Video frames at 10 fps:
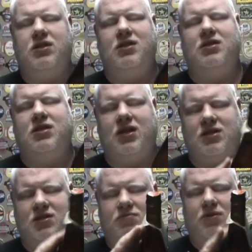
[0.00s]

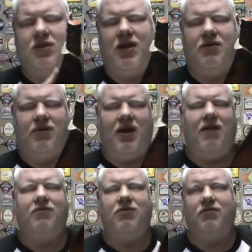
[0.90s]
Let's just put it that way.
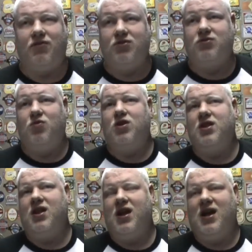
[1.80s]
After the first
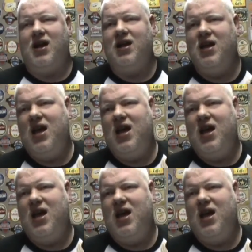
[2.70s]
one that I had,